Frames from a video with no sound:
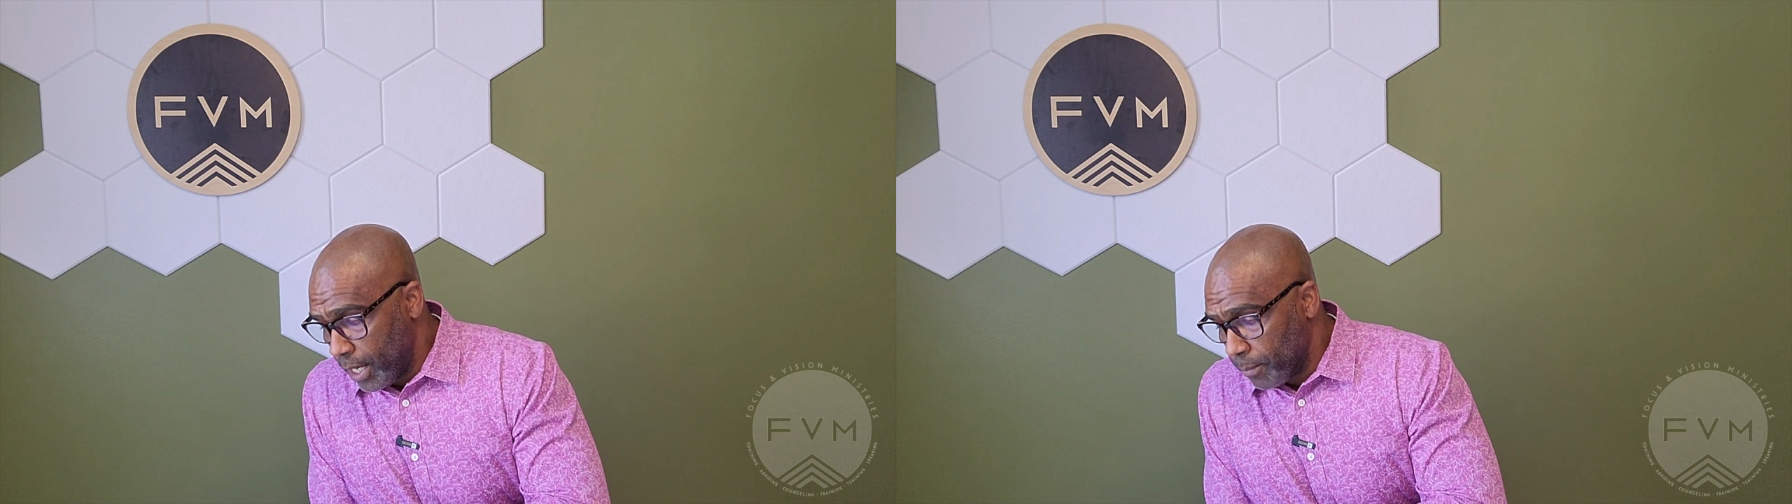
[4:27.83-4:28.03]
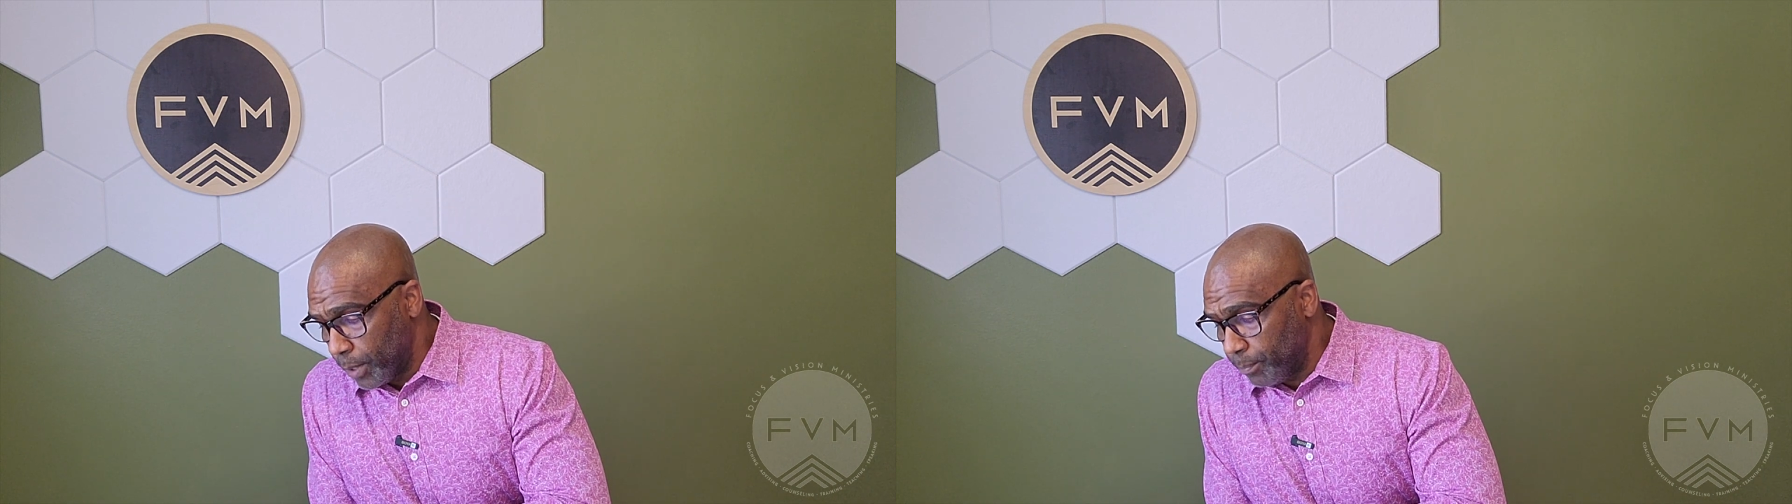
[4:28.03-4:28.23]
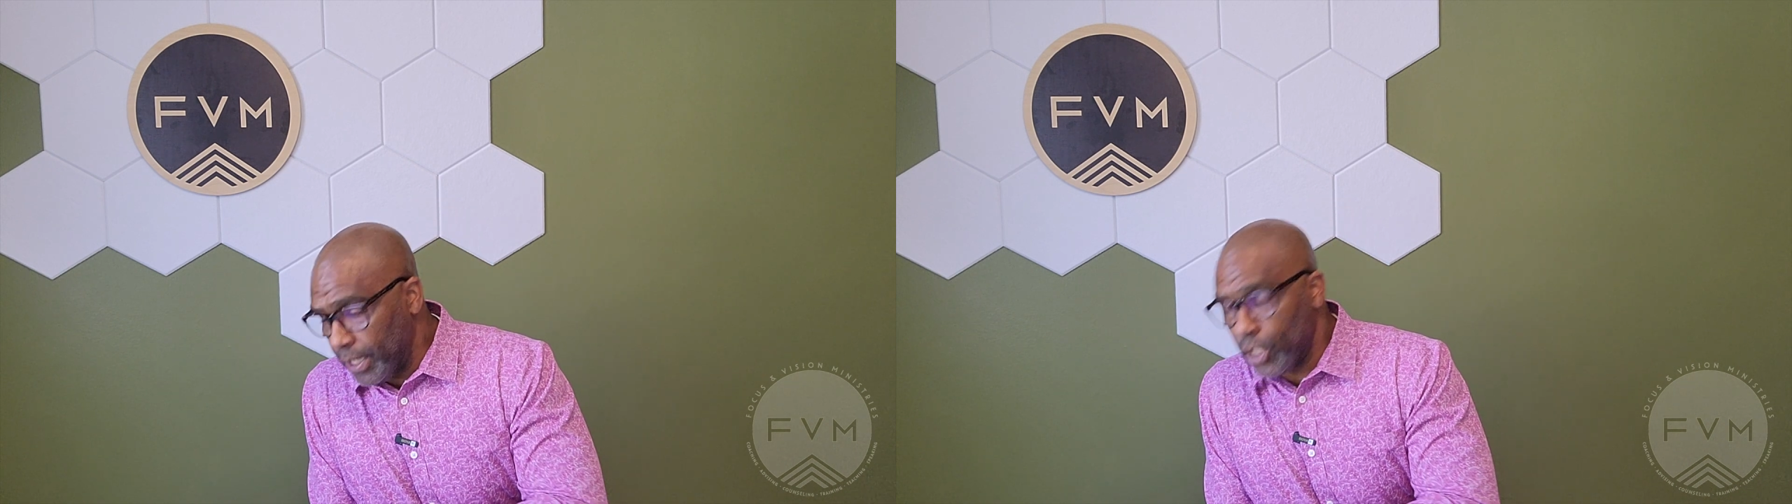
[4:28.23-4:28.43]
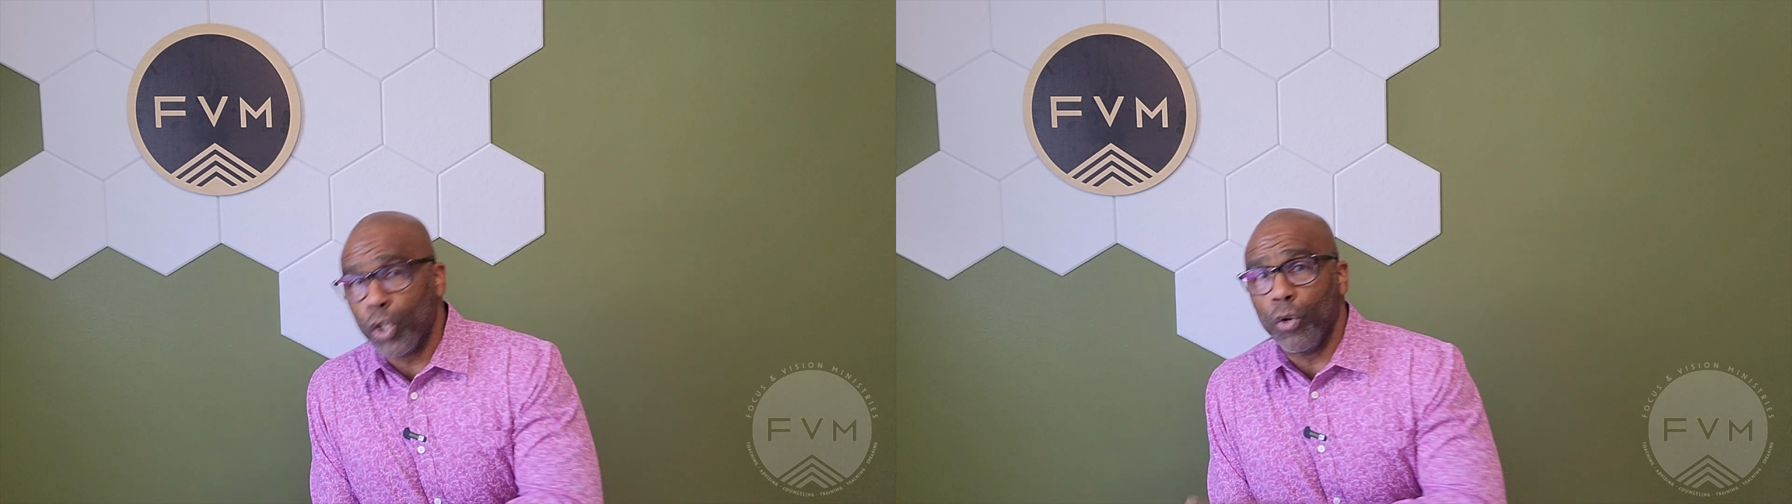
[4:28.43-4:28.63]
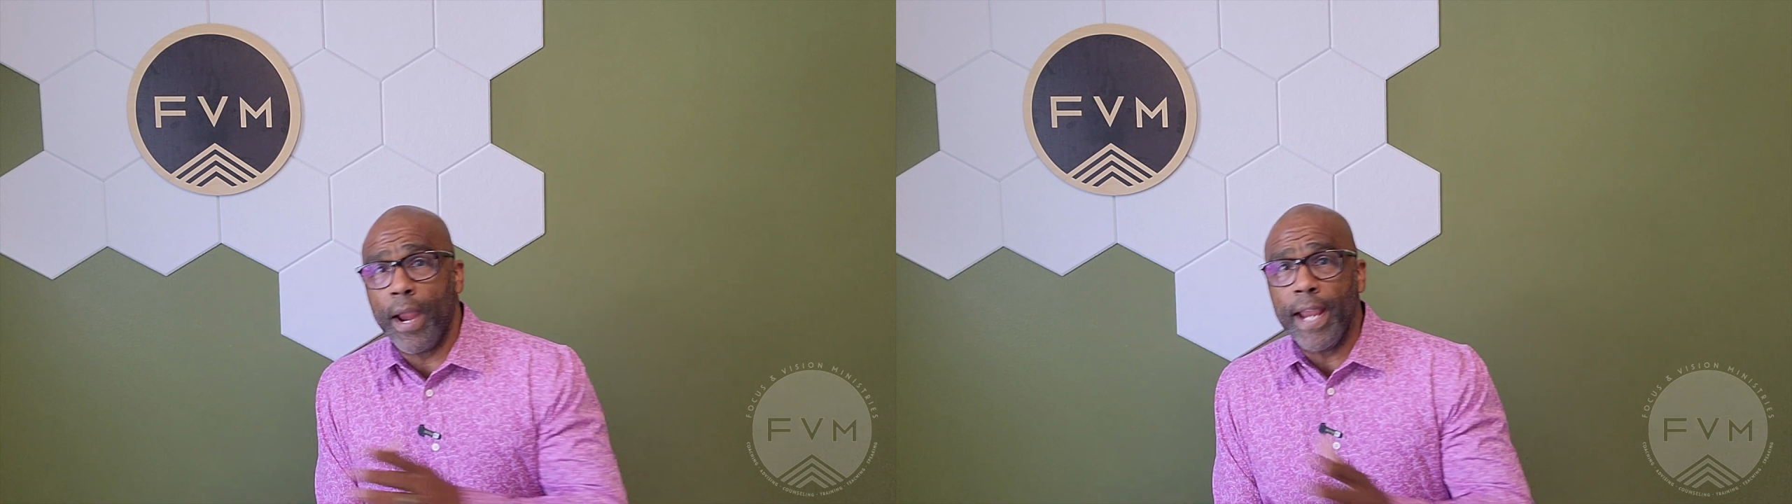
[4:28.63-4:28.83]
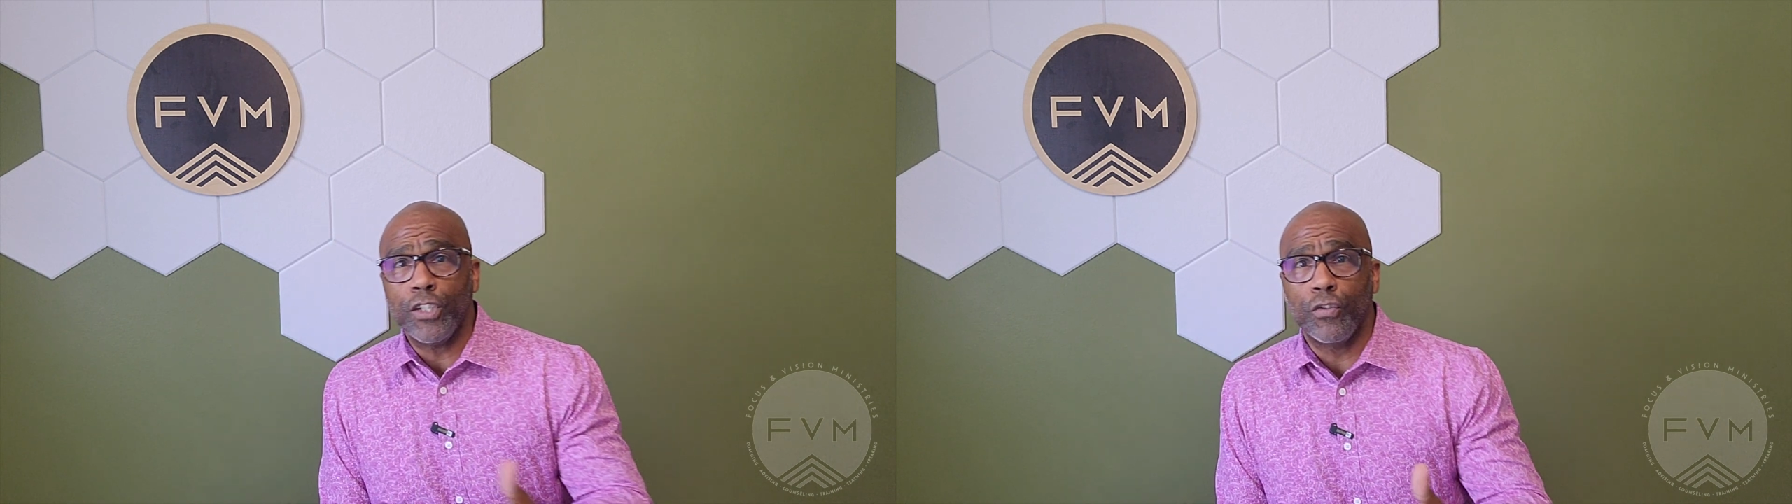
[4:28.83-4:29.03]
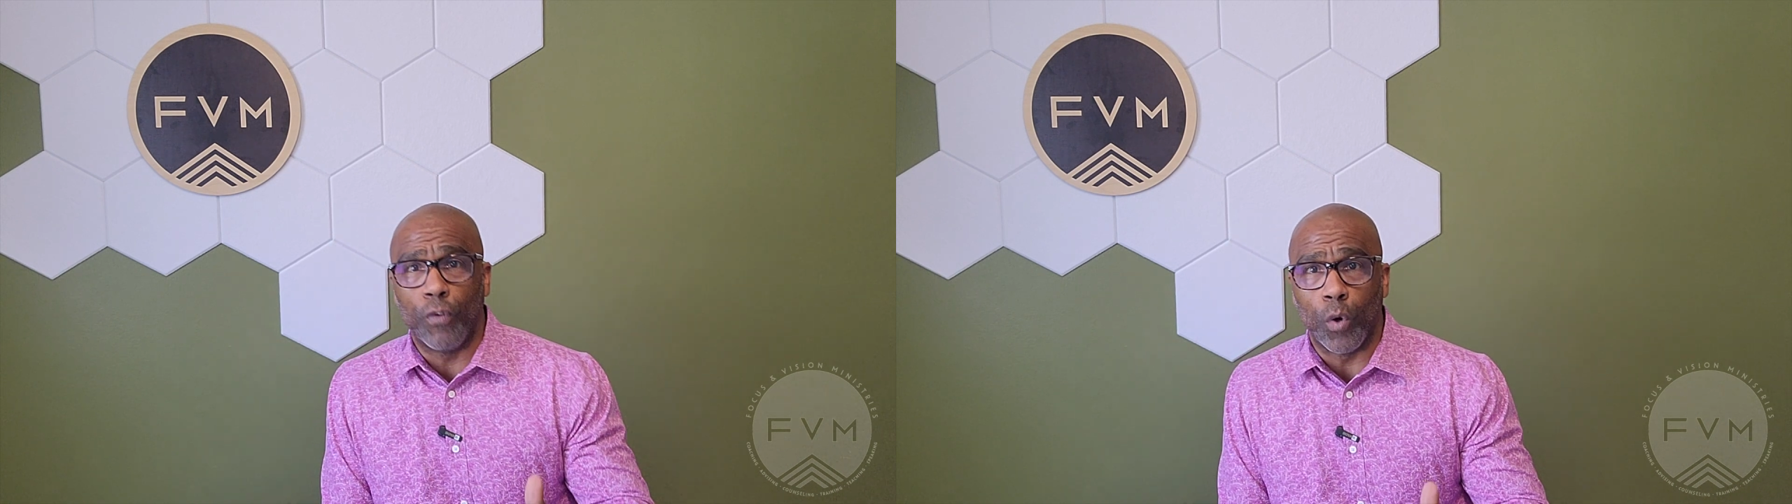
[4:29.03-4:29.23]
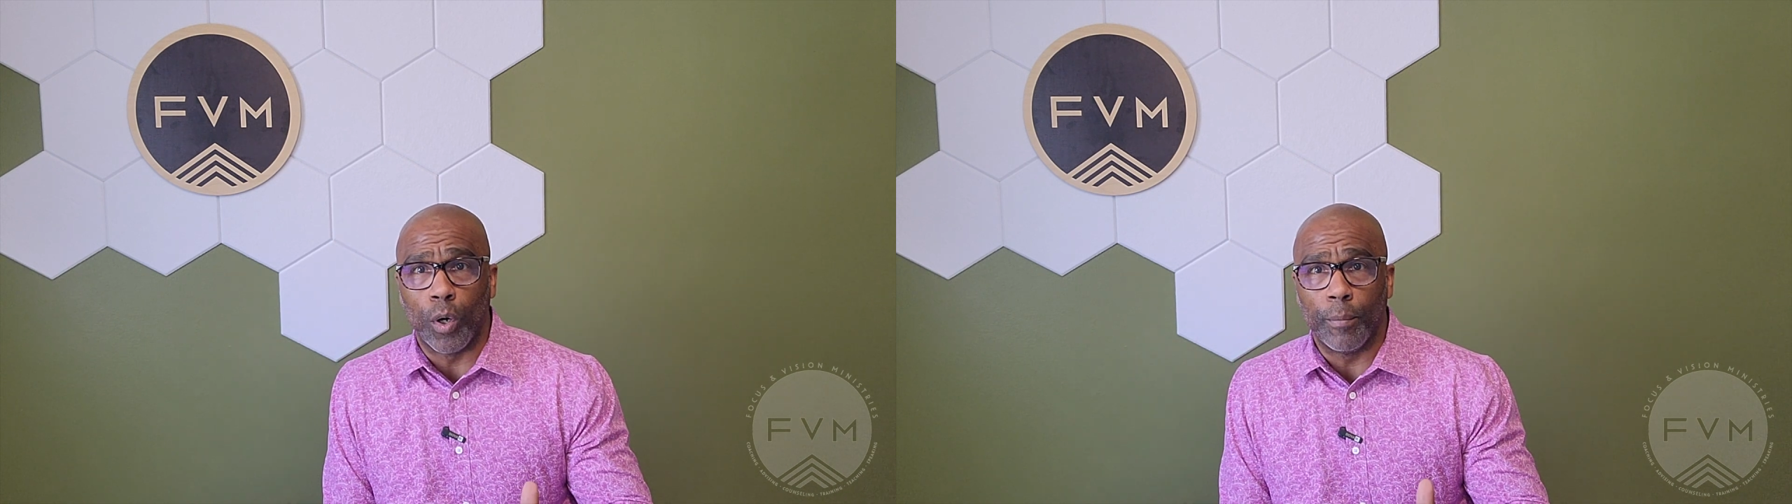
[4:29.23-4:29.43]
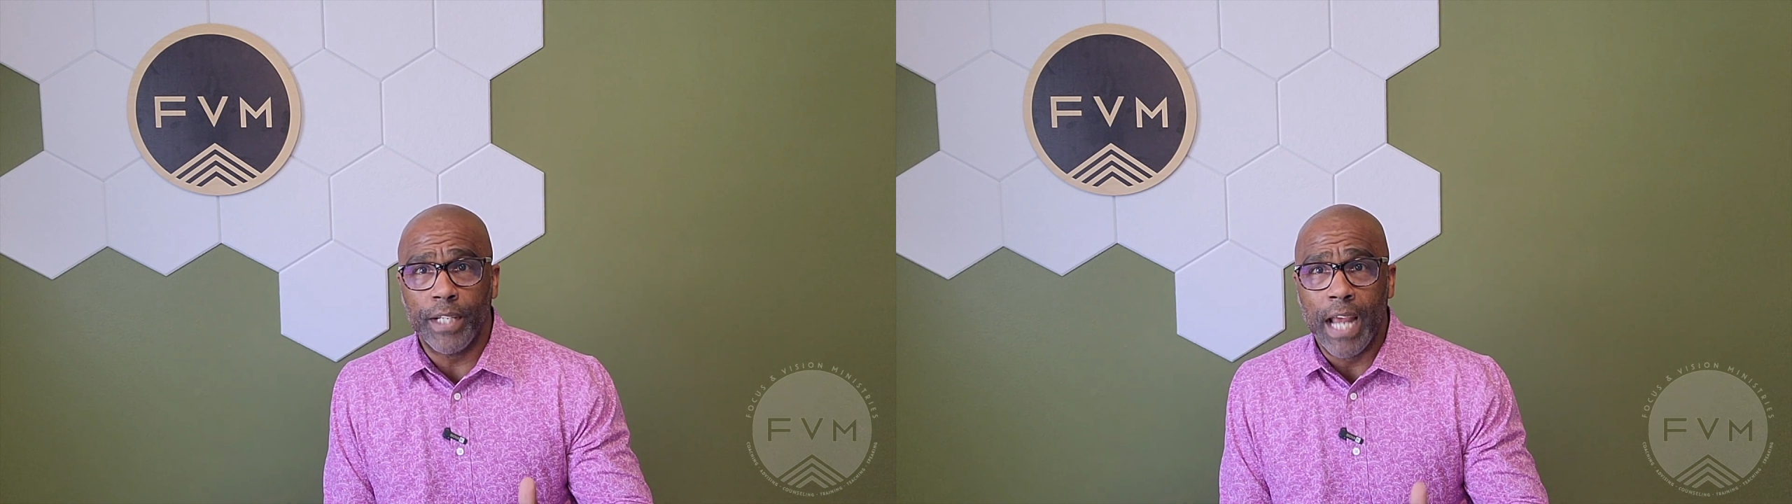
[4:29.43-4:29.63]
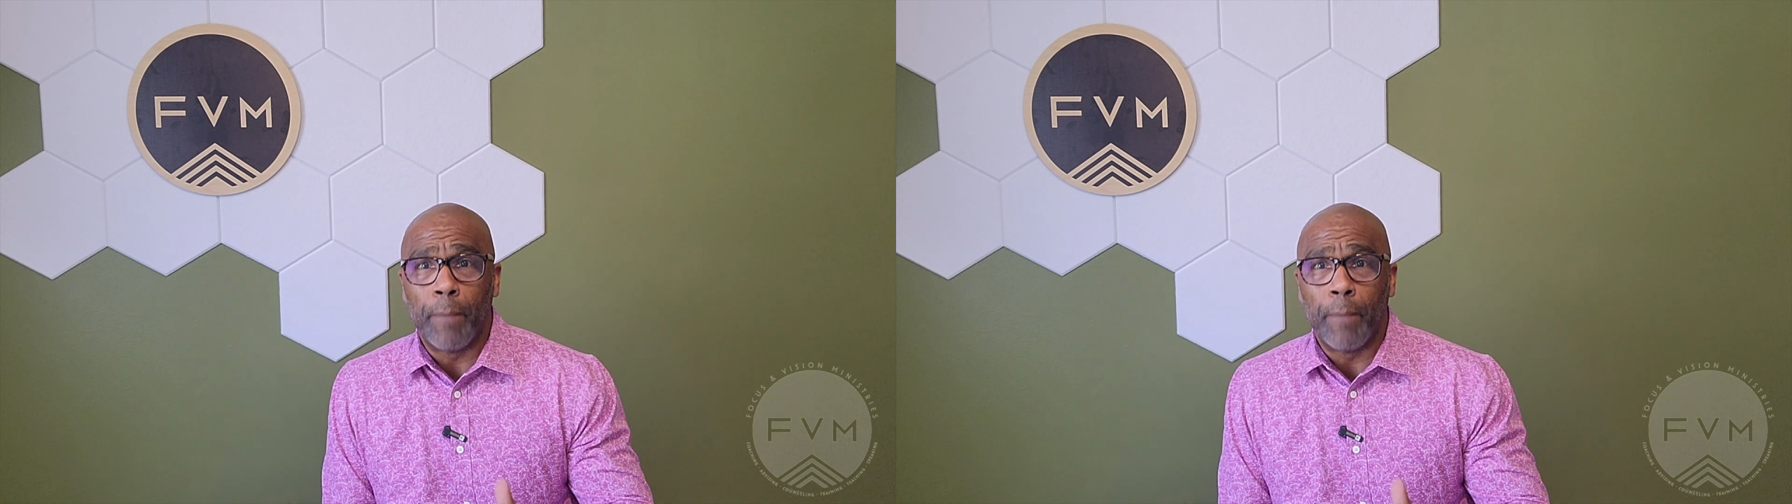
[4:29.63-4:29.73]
but be transformed